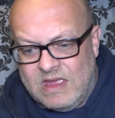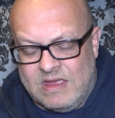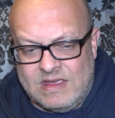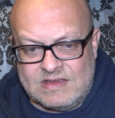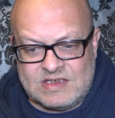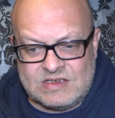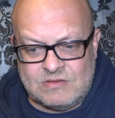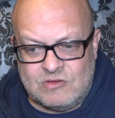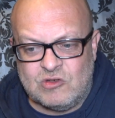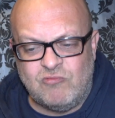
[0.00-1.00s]
It's
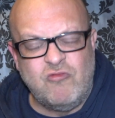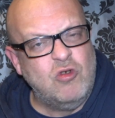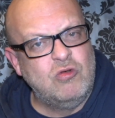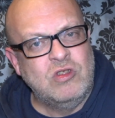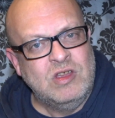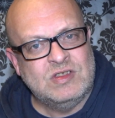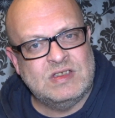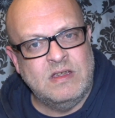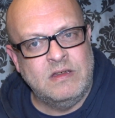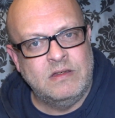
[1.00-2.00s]
just rudeness.
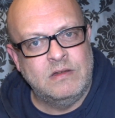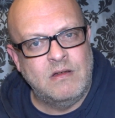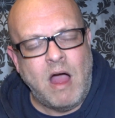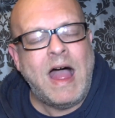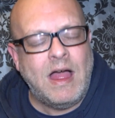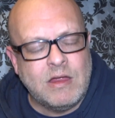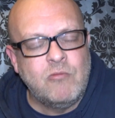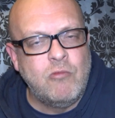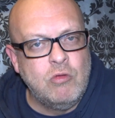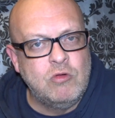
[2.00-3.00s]
I hate
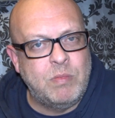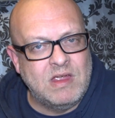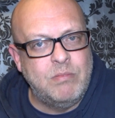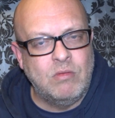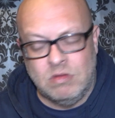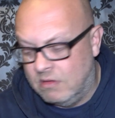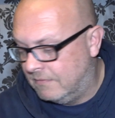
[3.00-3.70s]
rude people.